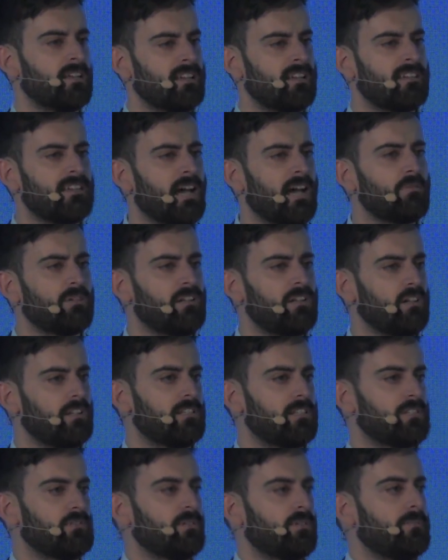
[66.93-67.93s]
Now I'd like
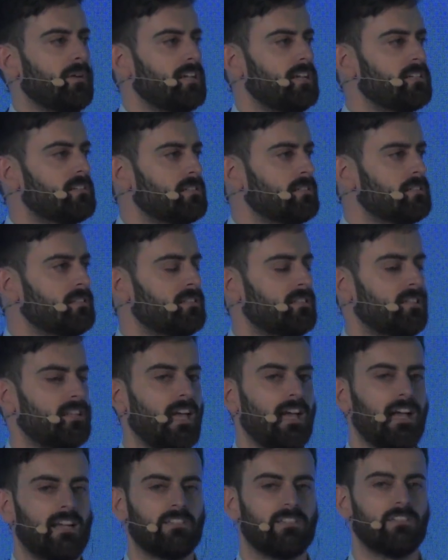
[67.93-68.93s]
you to imagine that you
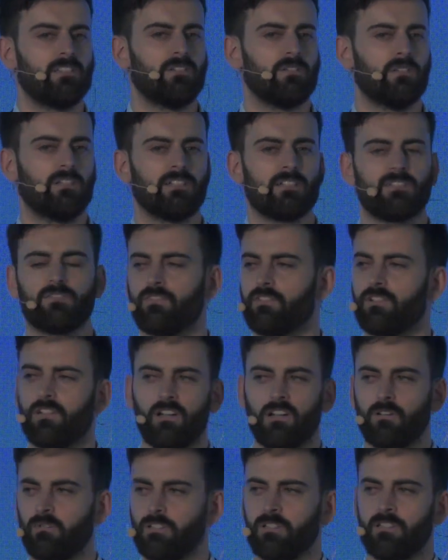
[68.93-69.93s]
had to do this for
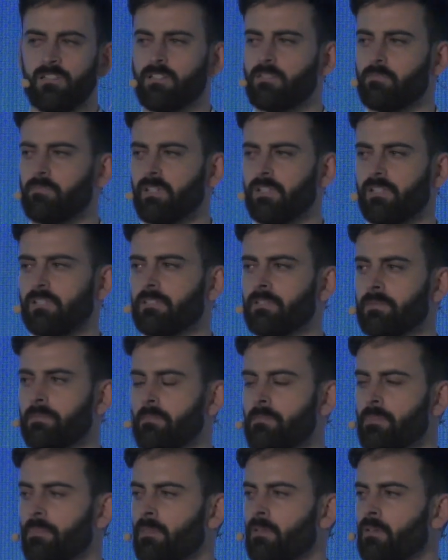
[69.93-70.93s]
not only this meal,
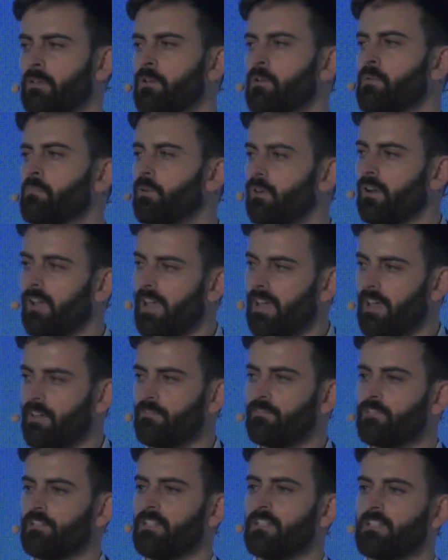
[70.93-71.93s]
but
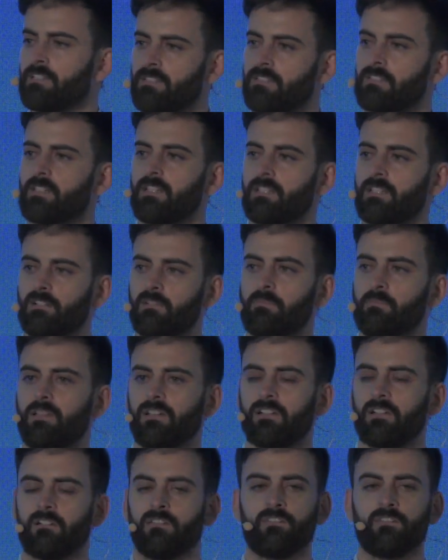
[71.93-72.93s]
every single
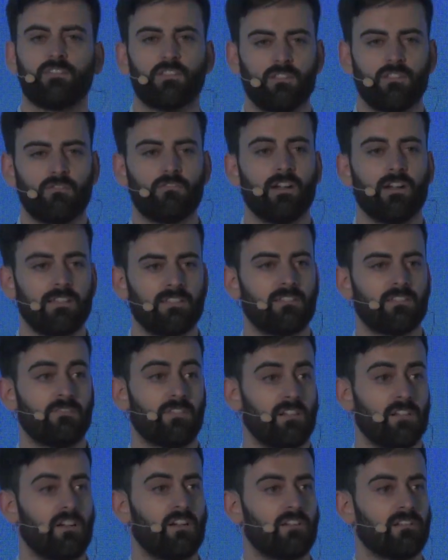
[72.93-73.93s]
meal for the rest of
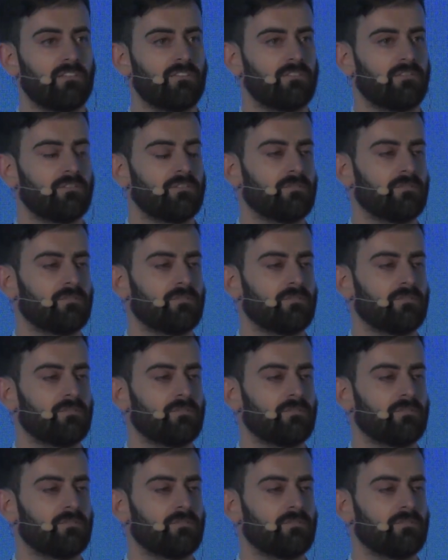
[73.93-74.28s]
your life.